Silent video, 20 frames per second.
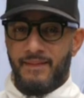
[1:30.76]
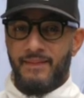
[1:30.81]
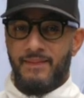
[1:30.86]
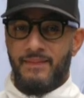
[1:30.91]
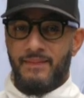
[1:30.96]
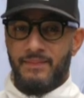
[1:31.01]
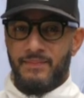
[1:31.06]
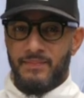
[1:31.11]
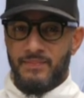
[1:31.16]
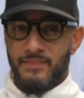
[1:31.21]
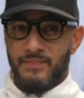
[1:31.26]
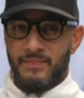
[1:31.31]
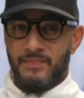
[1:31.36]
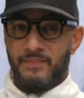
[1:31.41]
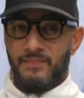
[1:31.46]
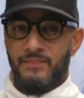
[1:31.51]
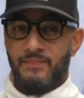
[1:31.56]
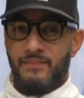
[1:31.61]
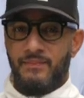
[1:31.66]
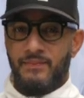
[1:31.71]

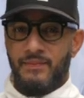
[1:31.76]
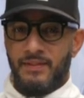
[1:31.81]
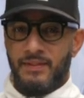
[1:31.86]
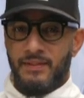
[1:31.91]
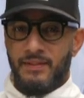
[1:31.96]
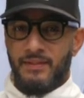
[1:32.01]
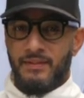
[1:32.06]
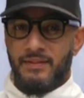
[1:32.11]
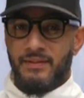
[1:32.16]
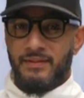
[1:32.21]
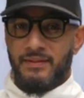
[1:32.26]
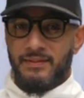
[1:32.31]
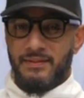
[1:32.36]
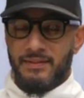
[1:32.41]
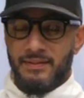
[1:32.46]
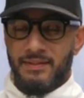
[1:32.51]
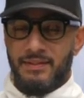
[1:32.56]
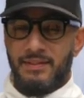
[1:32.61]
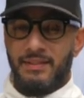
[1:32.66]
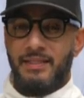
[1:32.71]

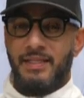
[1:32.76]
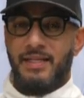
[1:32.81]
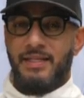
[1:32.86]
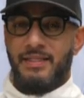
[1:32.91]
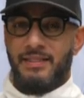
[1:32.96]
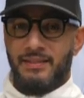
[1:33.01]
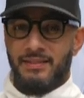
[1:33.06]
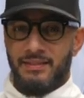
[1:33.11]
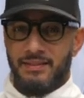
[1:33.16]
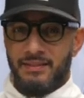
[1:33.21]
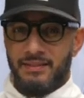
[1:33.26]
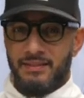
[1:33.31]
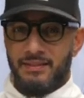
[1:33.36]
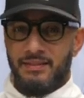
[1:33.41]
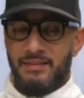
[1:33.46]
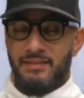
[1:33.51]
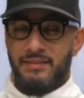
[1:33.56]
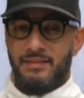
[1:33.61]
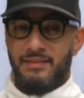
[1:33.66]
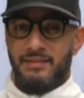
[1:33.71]

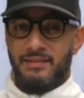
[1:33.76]
(silent)